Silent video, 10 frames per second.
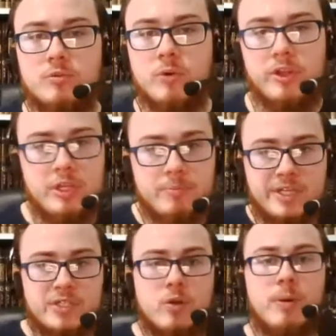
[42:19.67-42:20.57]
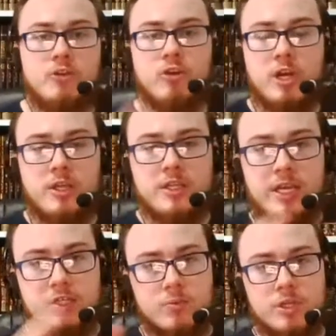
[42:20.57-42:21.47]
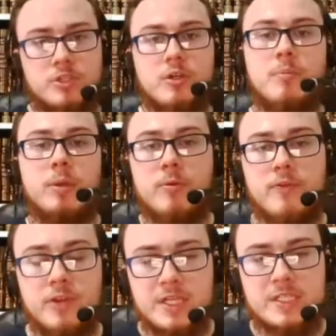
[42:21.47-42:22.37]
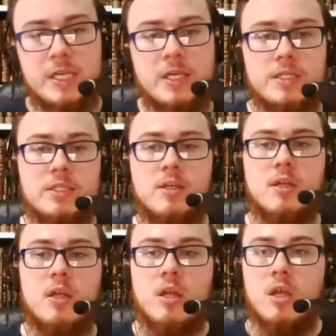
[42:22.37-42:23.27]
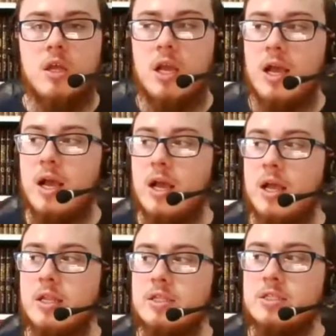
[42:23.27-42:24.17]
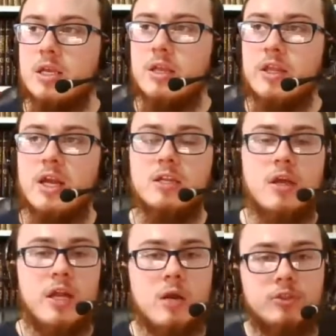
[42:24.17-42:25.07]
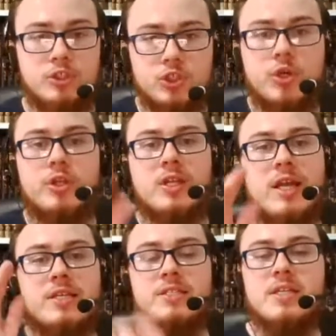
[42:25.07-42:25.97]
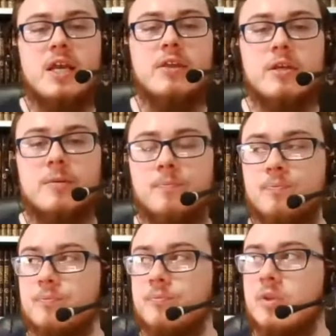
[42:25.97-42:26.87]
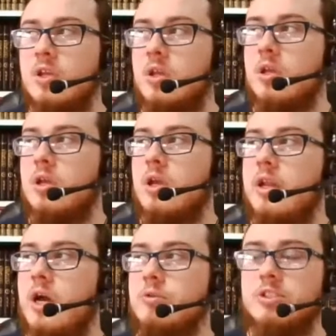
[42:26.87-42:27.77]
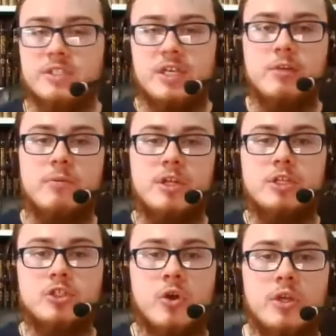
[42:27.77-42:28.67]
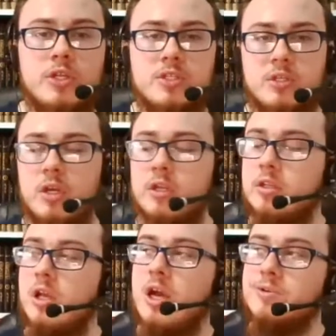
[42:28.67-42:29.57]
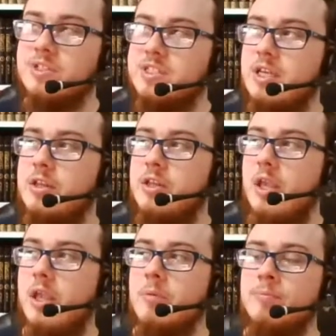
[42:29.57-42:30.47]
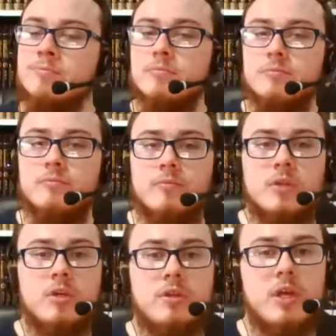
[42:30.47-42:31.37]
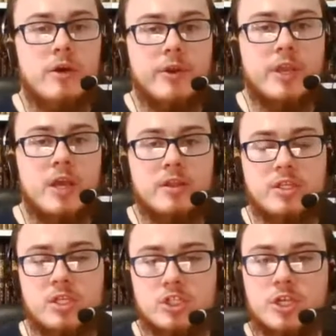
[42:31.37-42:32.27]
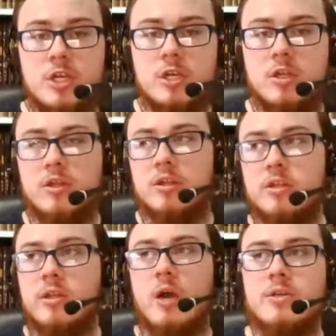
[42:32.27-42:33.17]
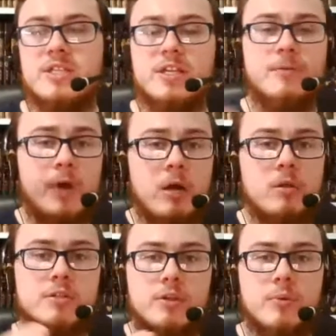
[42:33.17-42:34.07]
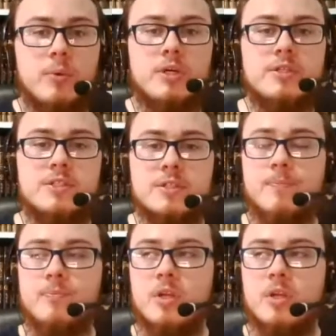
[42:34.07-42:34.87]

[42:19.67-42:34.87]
When they mix it up, I try and guess what it's going to be before they say it, and then I'd learn how to join the letters together and how to say them when they're joined, and learn how to say the harakat, the tashkil, how to say the vowels on the words,